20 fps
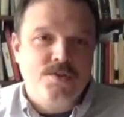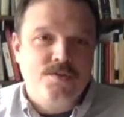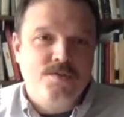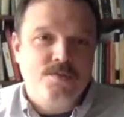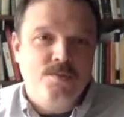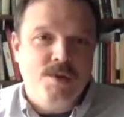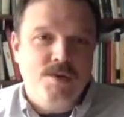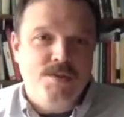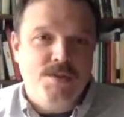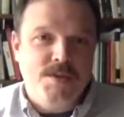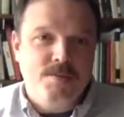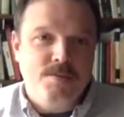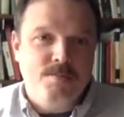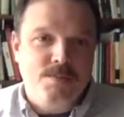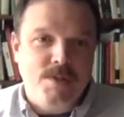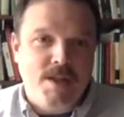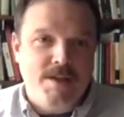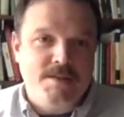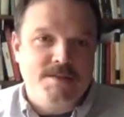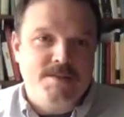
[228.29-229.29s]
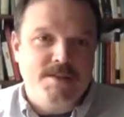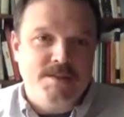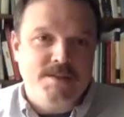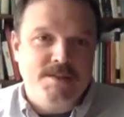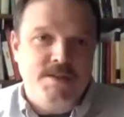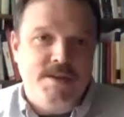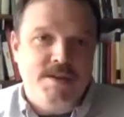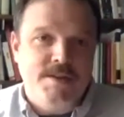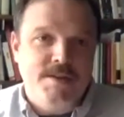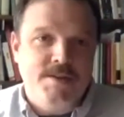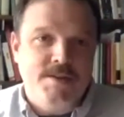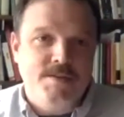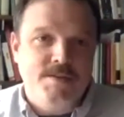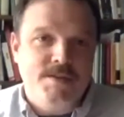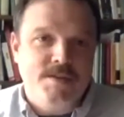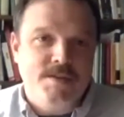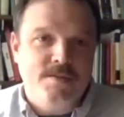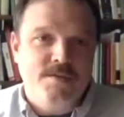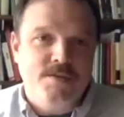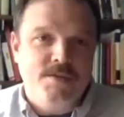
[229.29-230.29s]
welding plastic together with
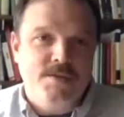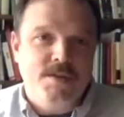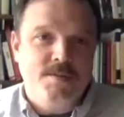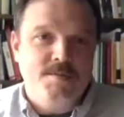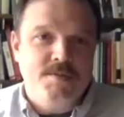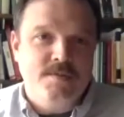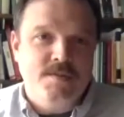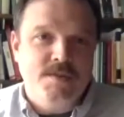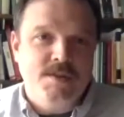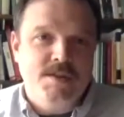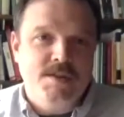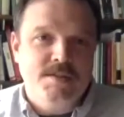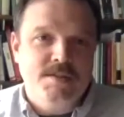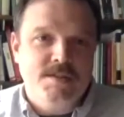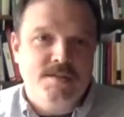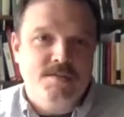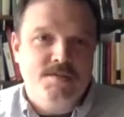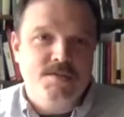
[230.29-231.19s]
different types of adhesives.